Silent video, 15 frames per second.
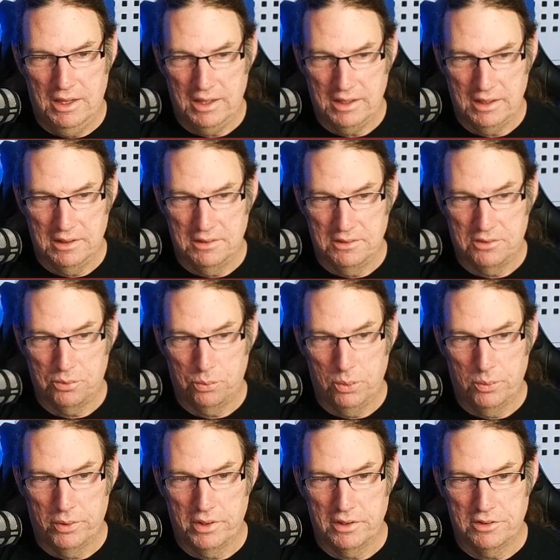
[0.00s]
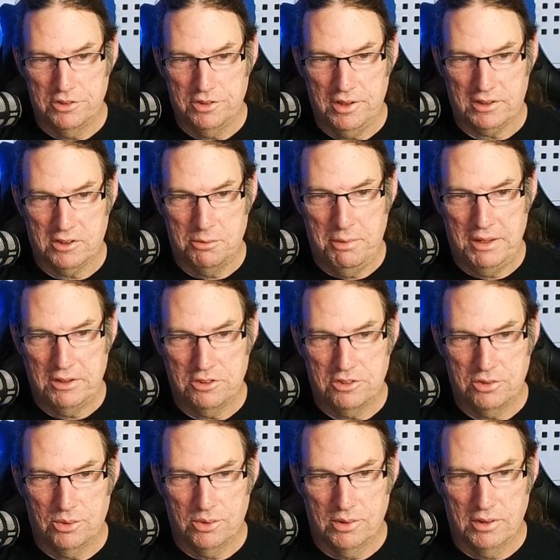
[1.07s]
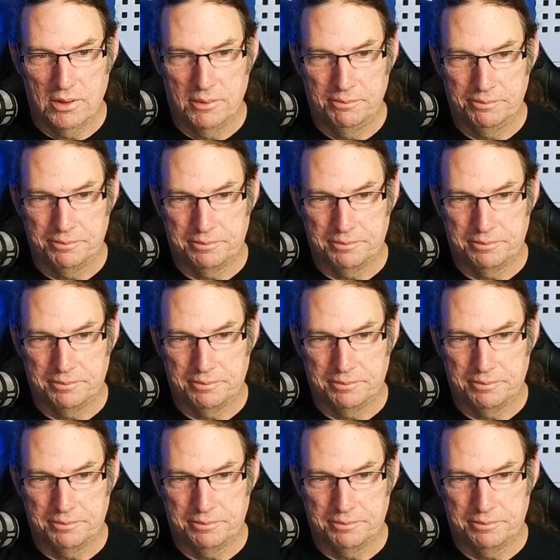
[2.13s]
and we want to check to make sure